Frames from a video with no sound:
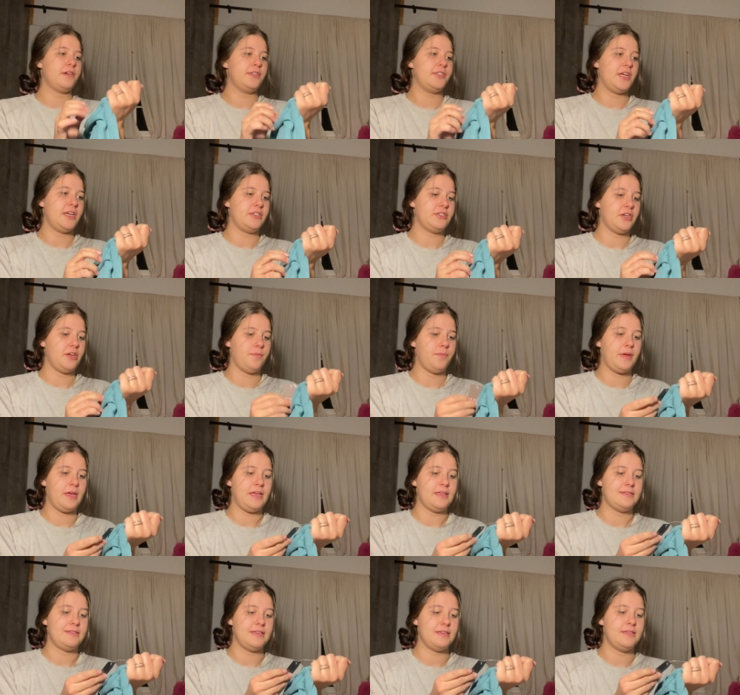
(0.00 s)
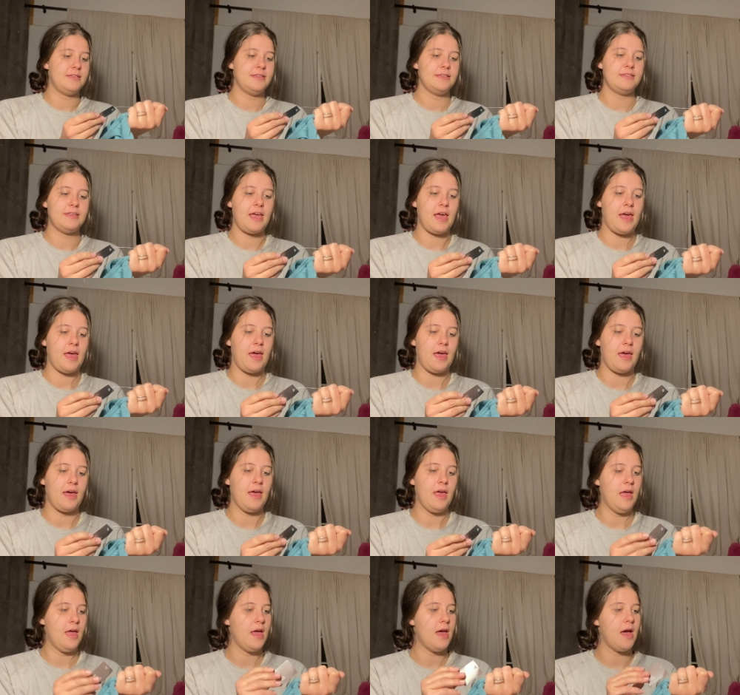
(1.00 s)
J. Jill piece. This is a,
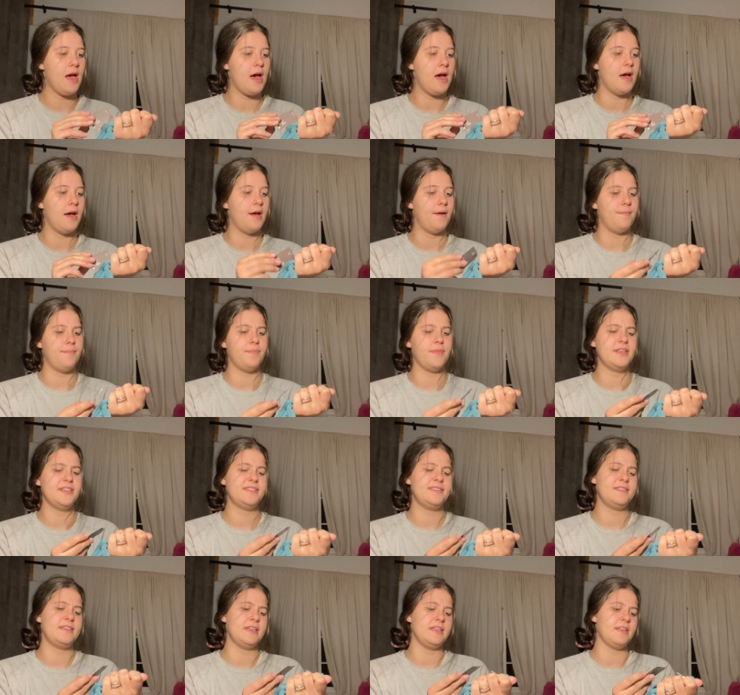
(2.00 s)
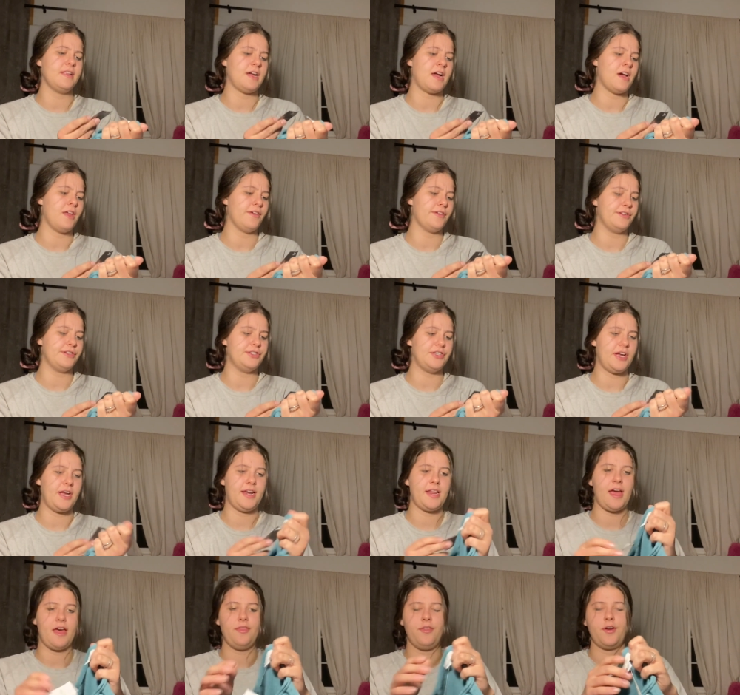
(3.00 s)
um, this is in the color Jade
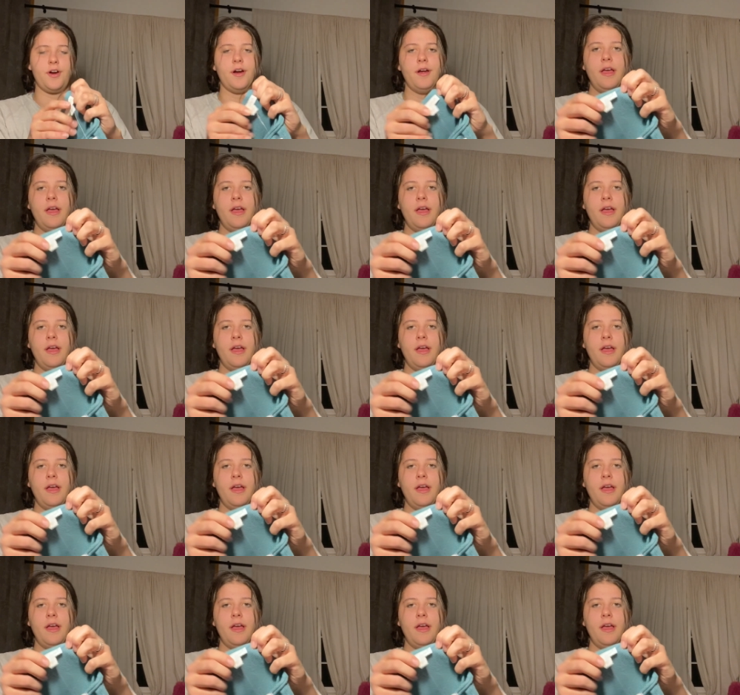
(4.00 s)
Heather.